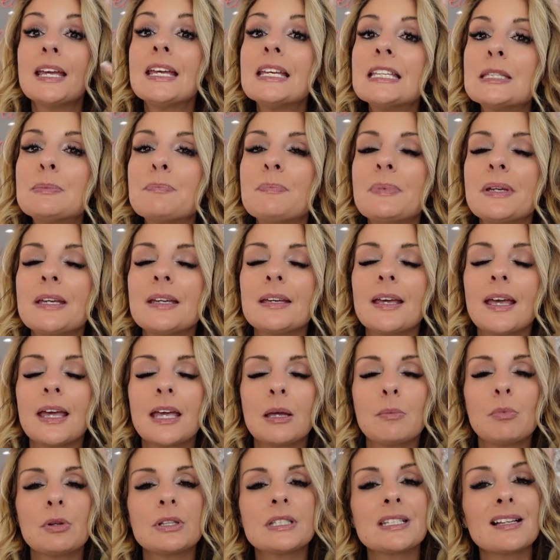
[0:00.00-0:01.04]
is being
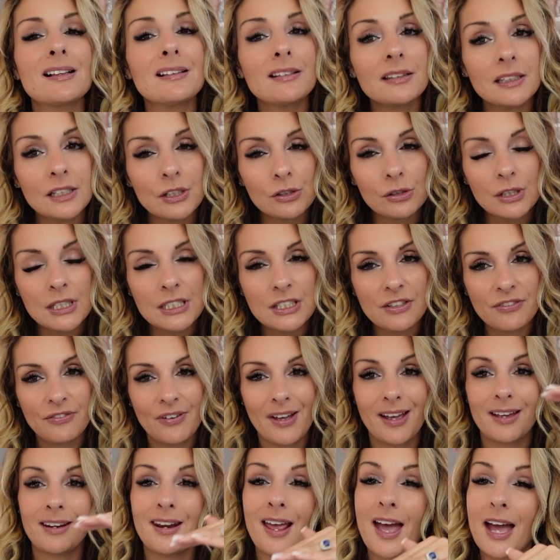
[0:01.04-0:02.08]
able to clearly
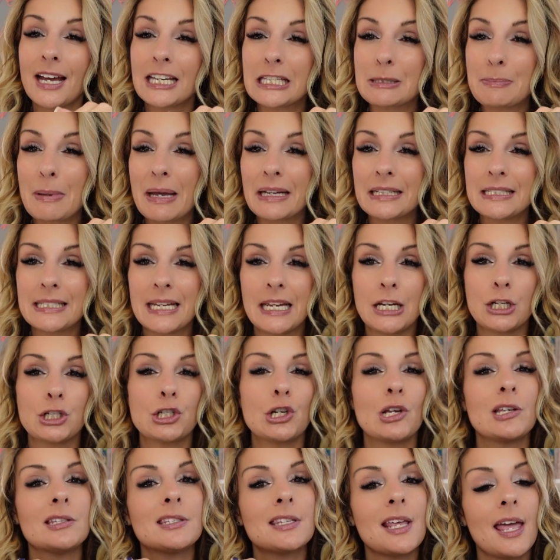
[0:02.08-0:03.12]
define
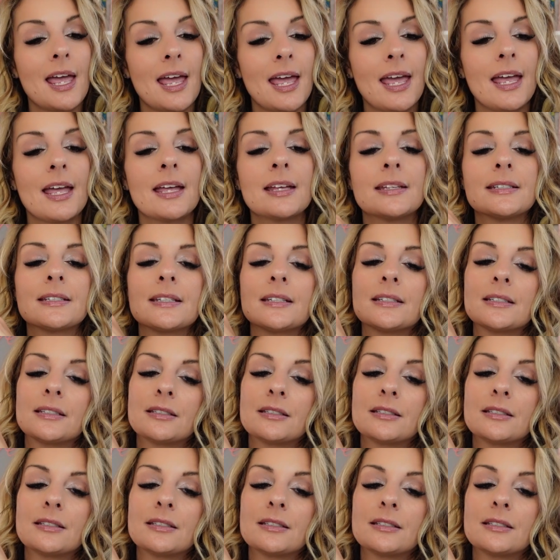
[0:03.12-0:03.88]
expectations and